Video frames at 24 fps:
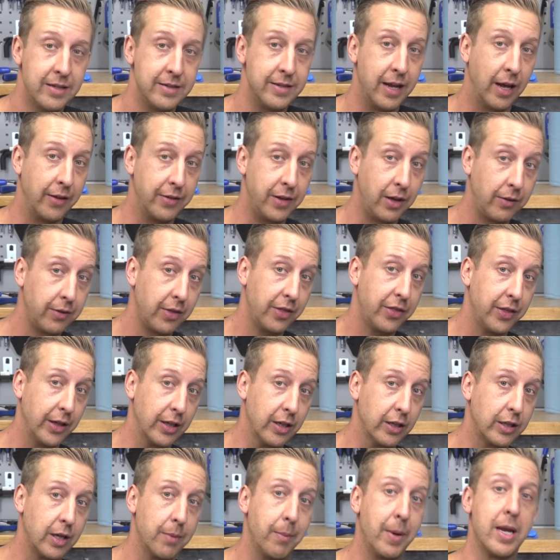Now the other thing
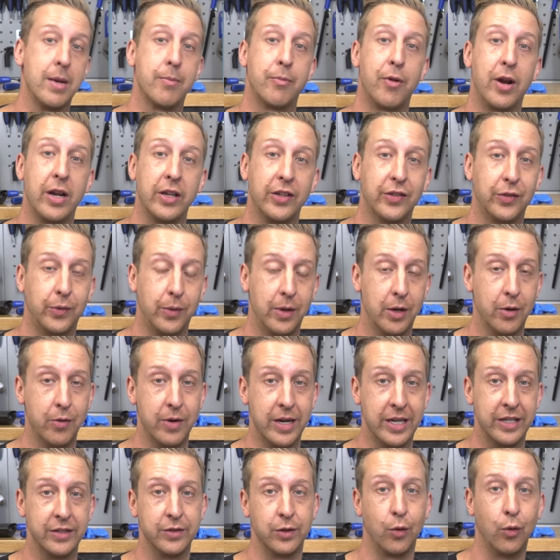that can make your brake squeal
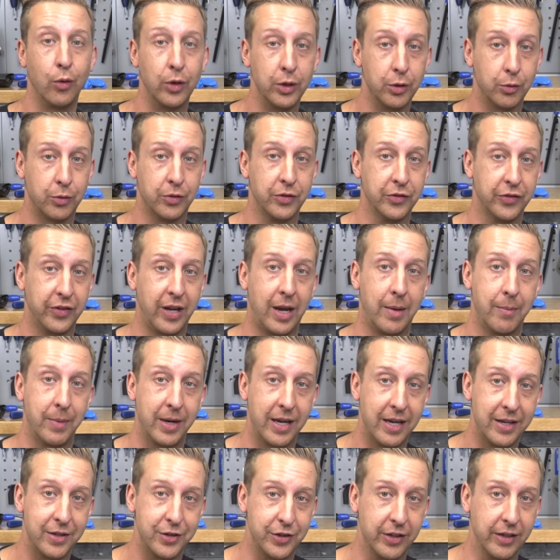is oil
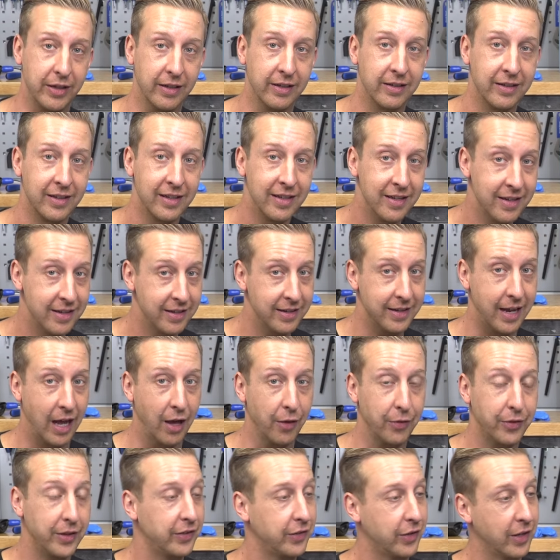contamination.
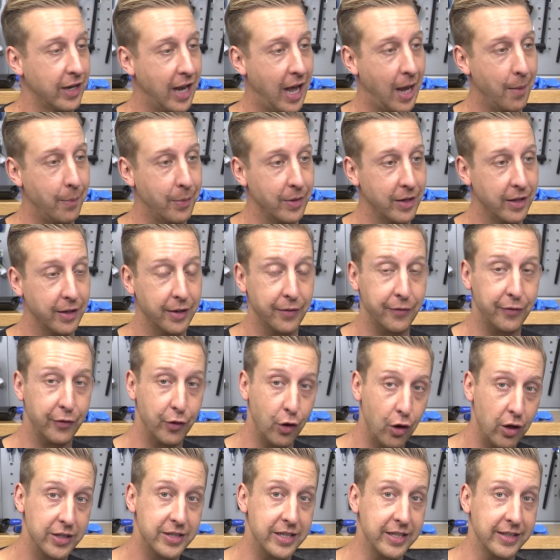Now this can happen in a
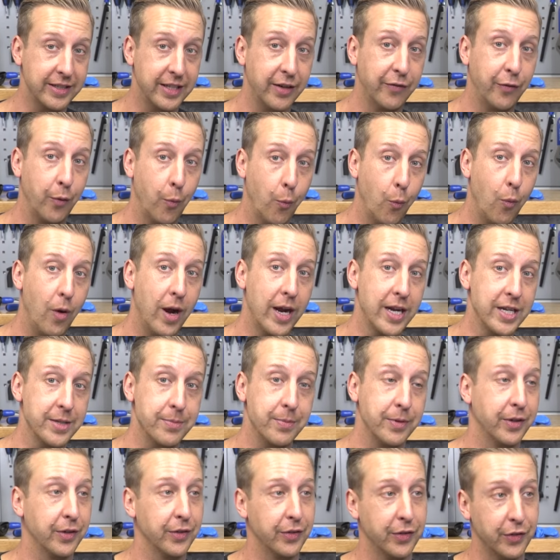variety of different ways
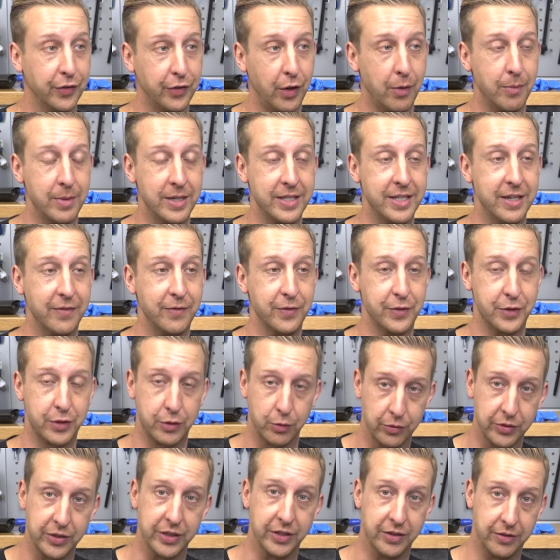because there's so many different
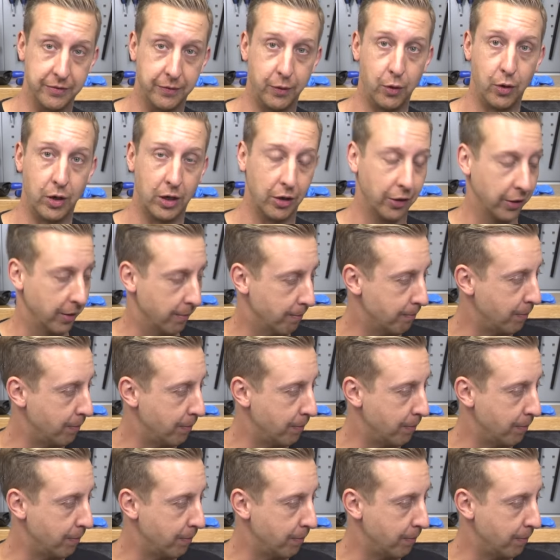sources of oil on a